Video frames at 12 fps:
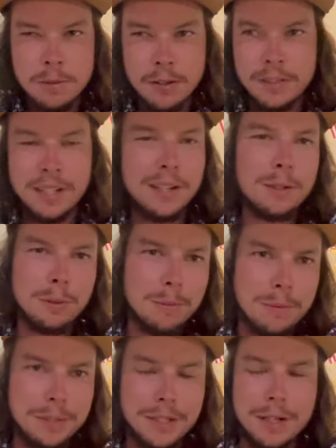around there. I don't
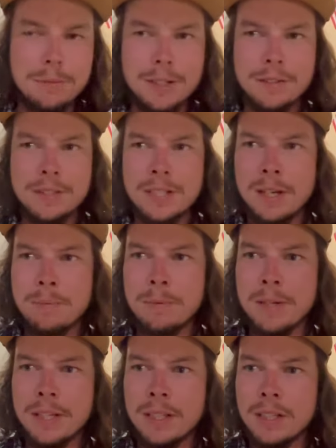remember the number off the top of
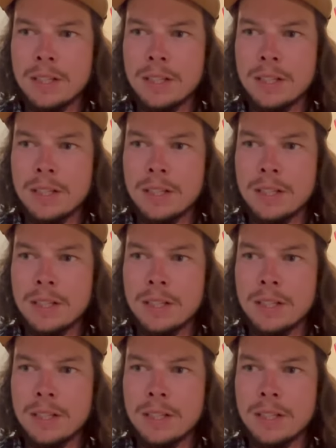my head.